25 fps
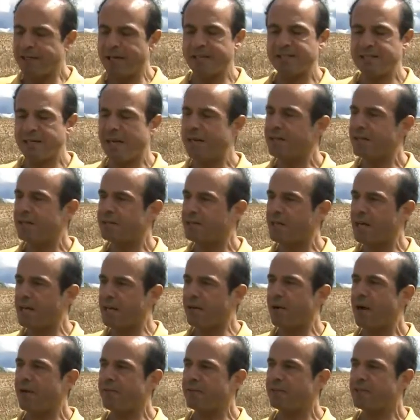doesn't
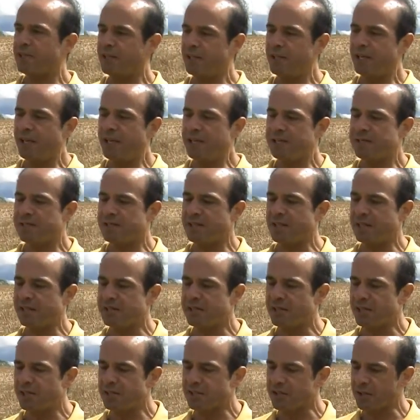understand gravity, it
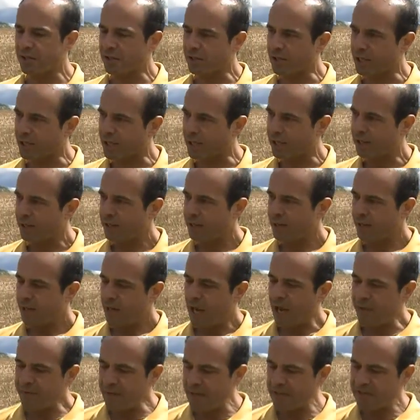sinks internally.
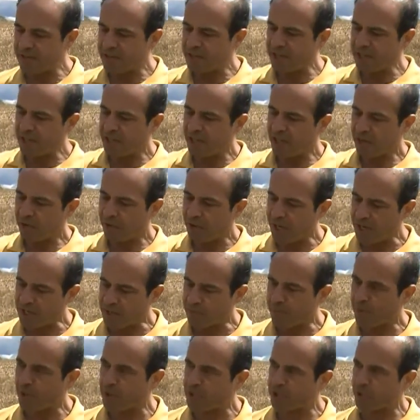And that sinking
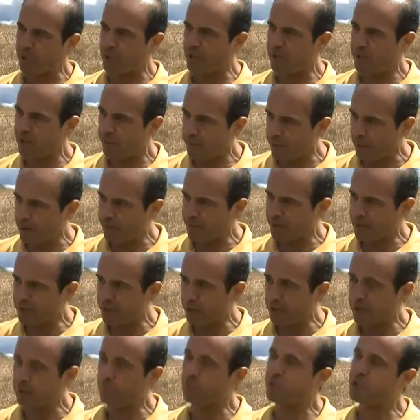creates pressure in the pelvic
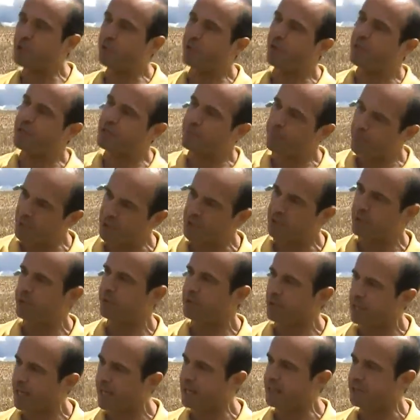girdle, which creates pressure in
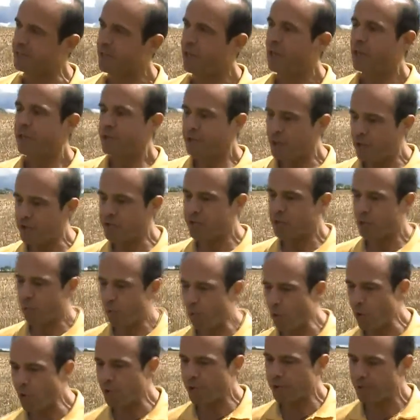the legs. So as you
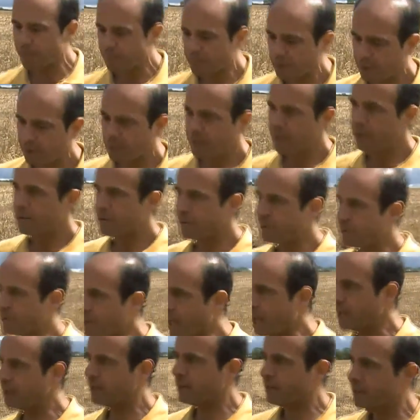walk, you
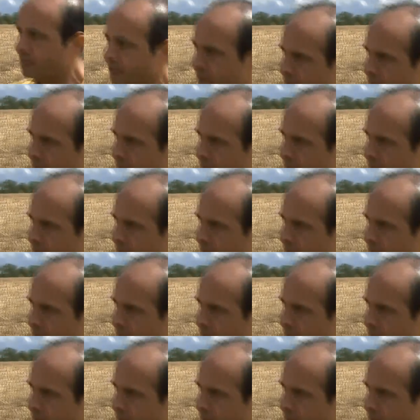start